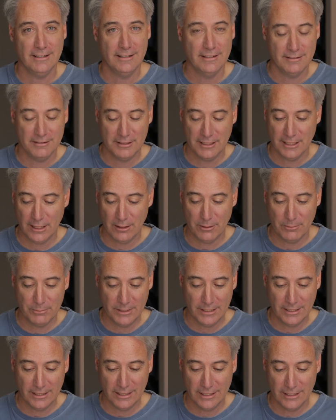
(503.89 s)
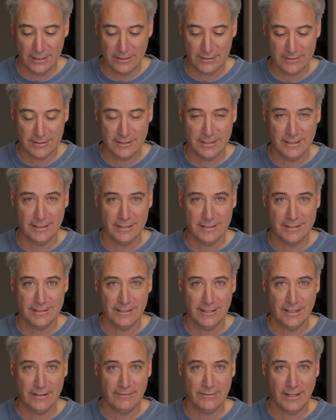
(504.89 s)
And that'll be kind of interesting to
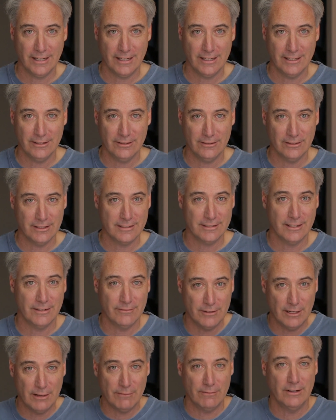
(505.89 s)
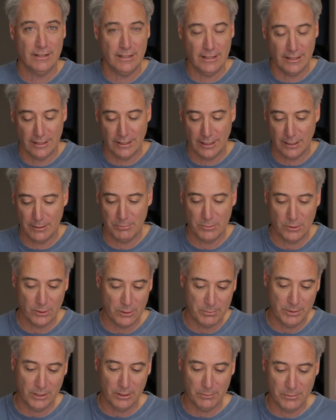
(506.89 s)
see if I can do it because I've never done a
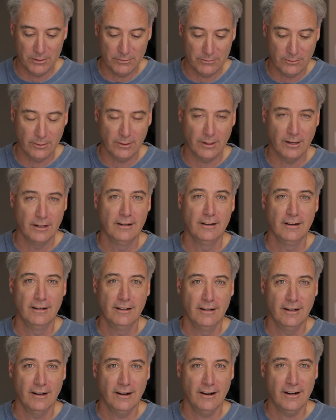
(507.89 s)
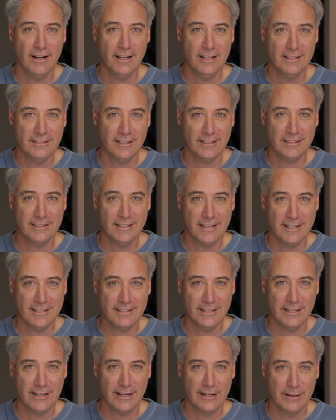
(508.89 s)
computer build before. All right, talk to you
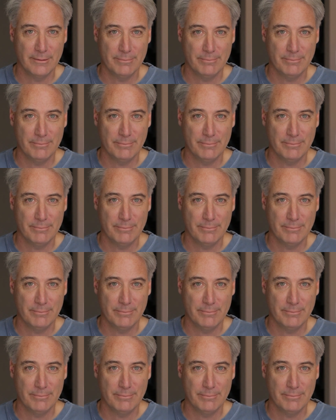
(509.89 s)
guys later.